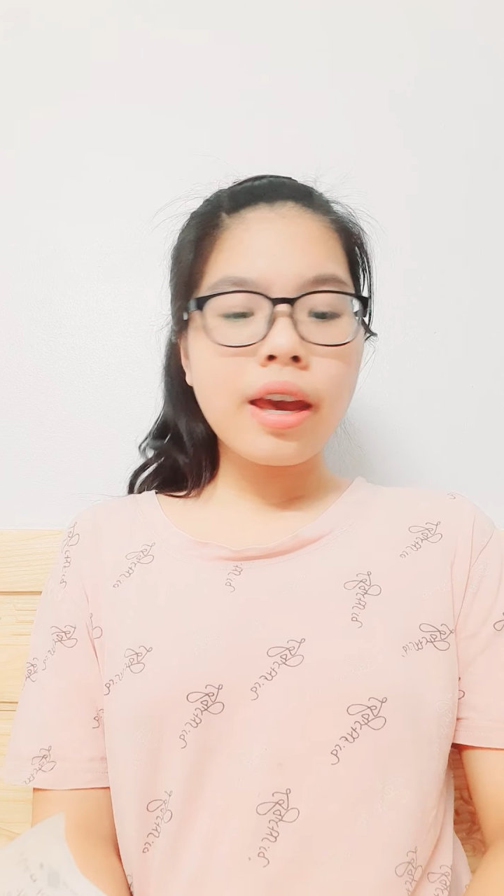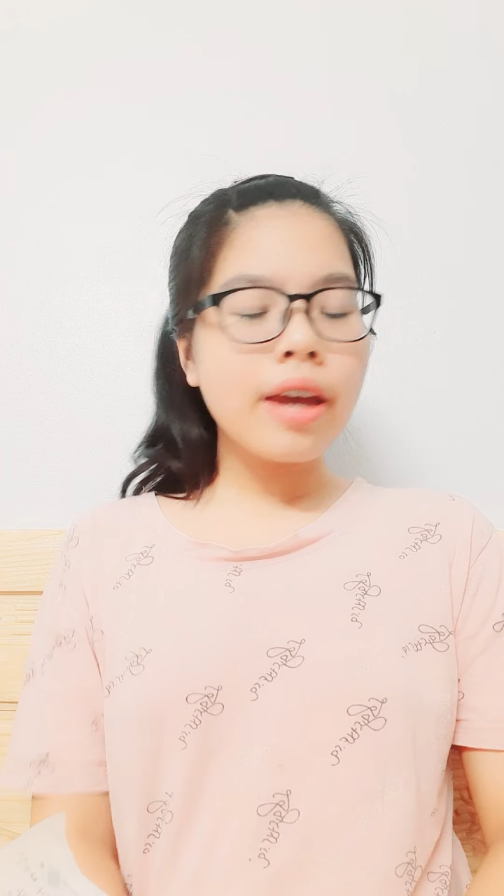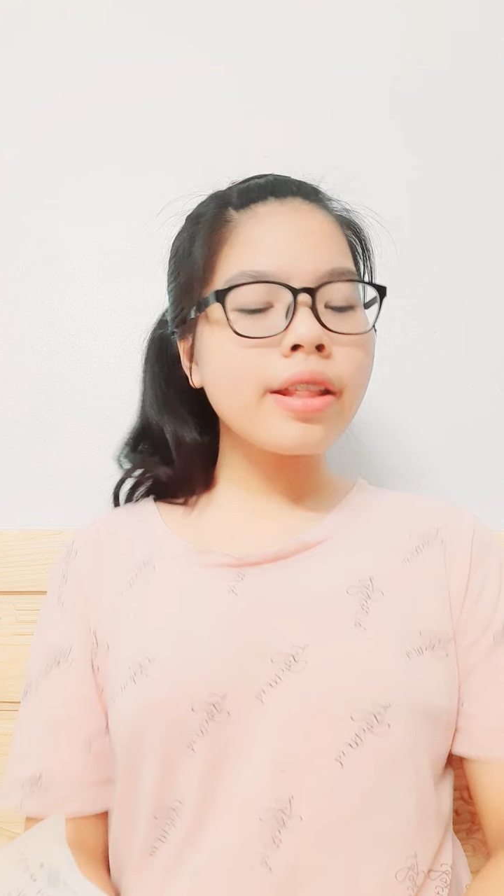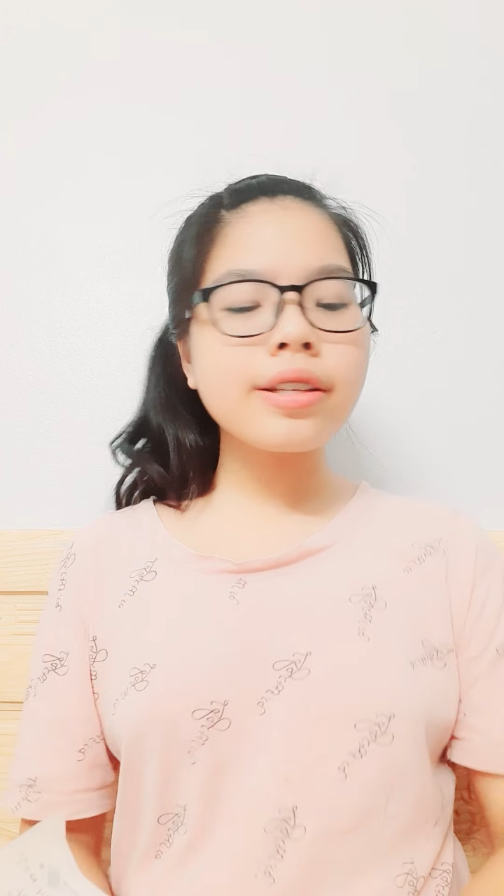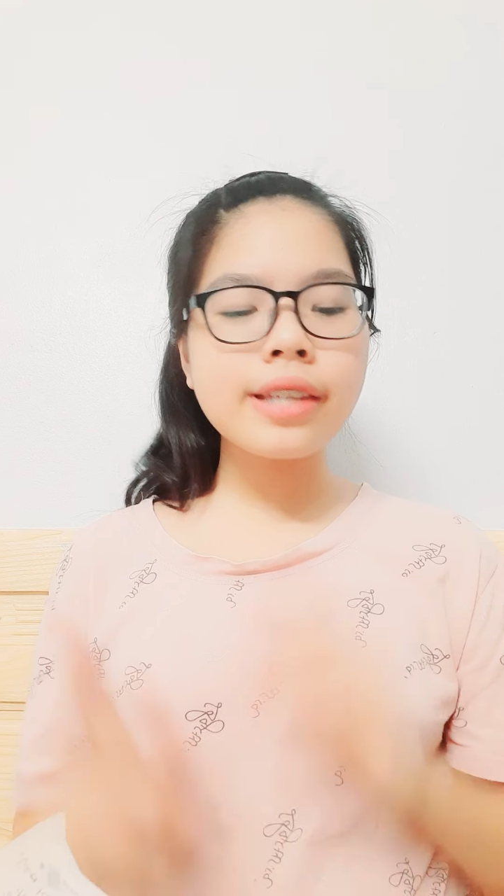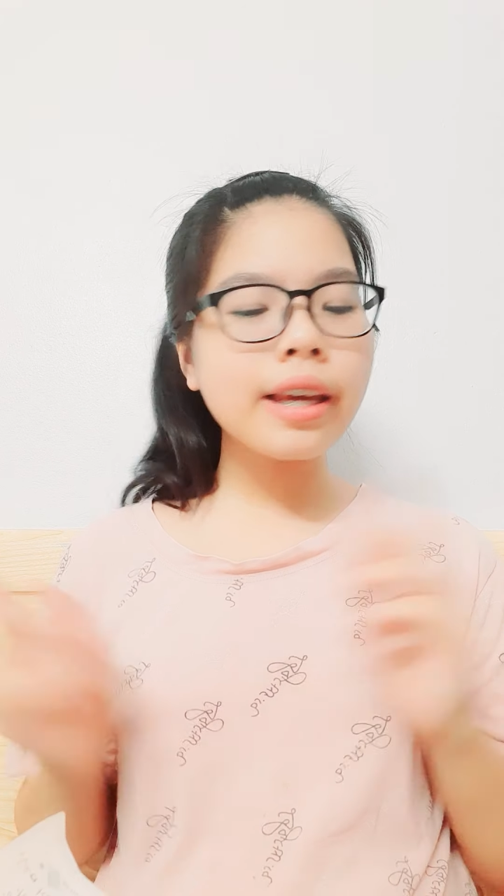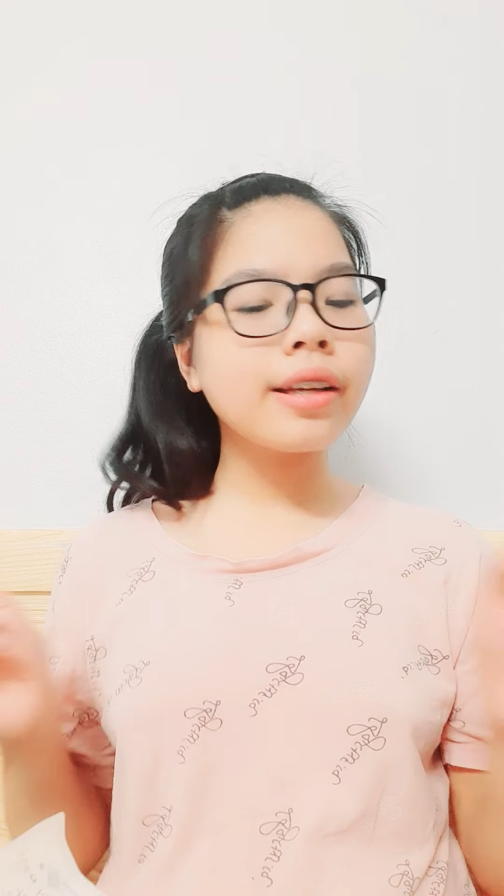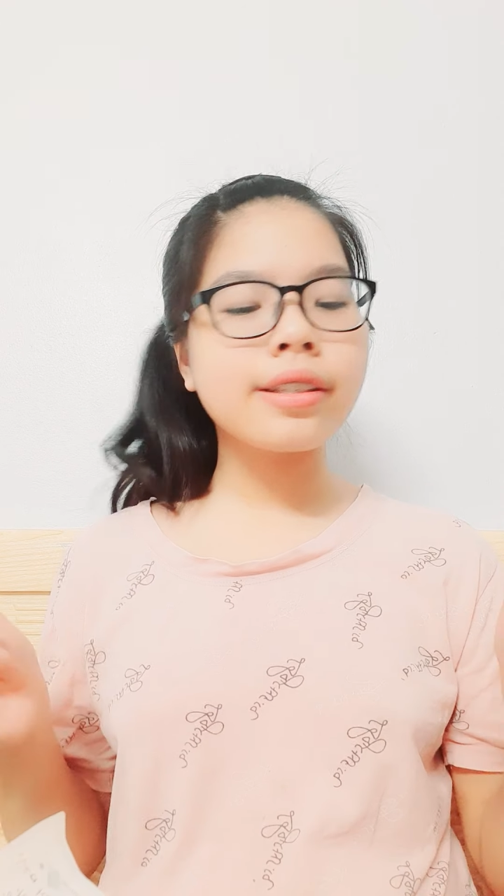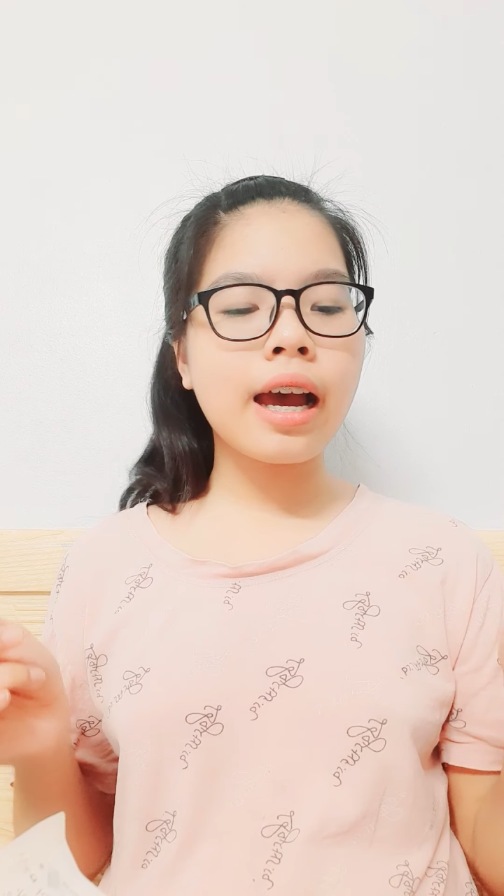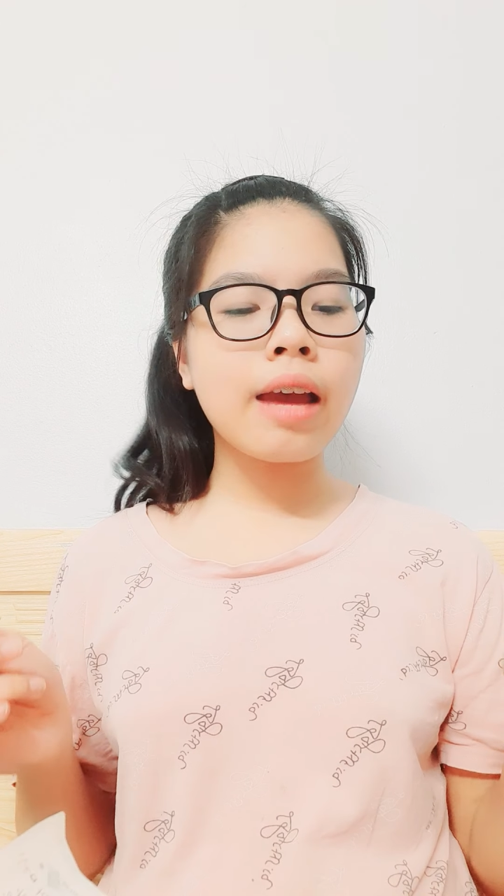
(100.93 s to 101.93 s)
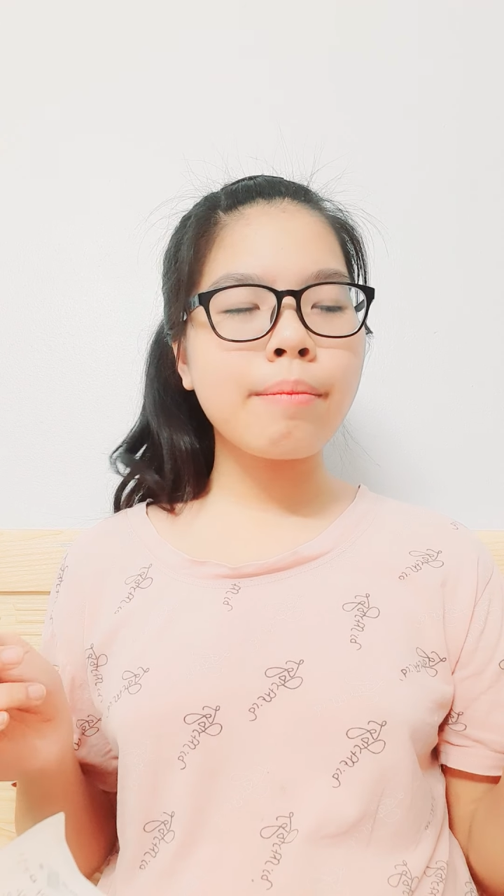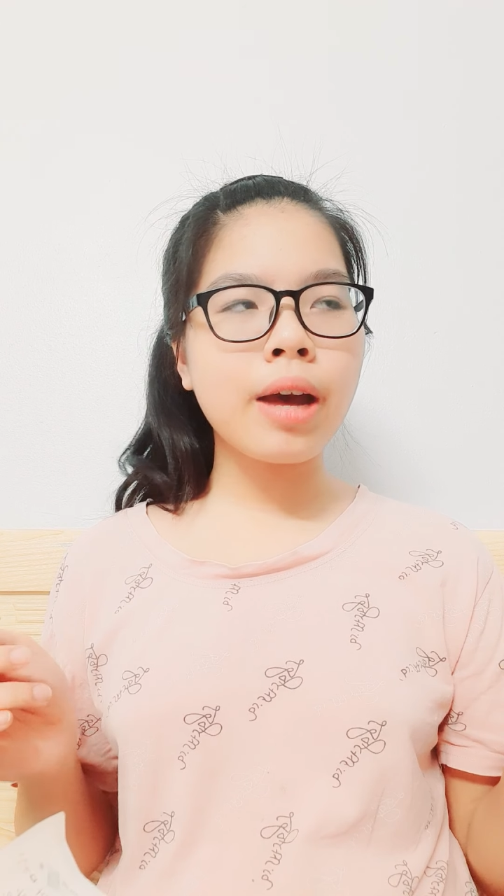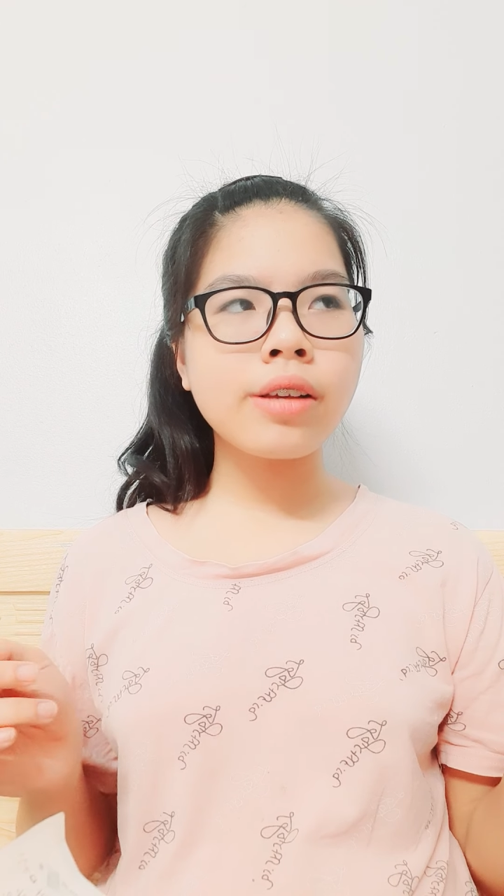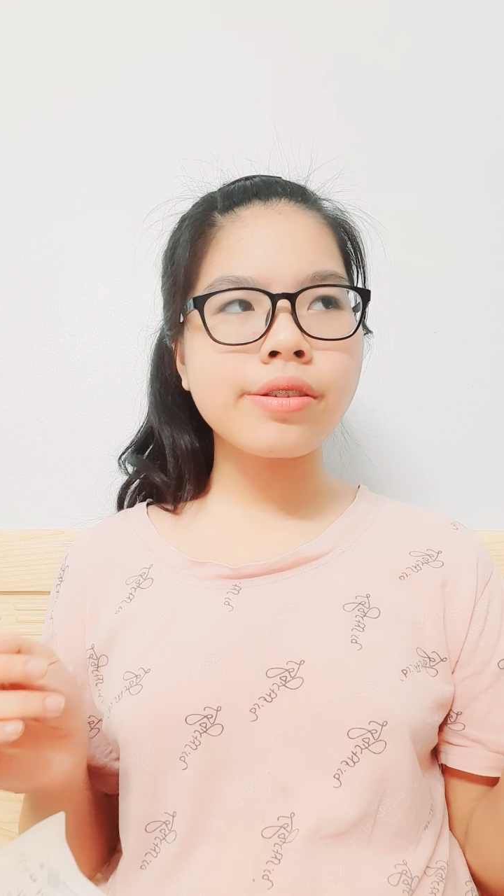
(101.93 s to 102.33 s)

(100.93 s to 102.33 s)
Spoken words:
And the second time I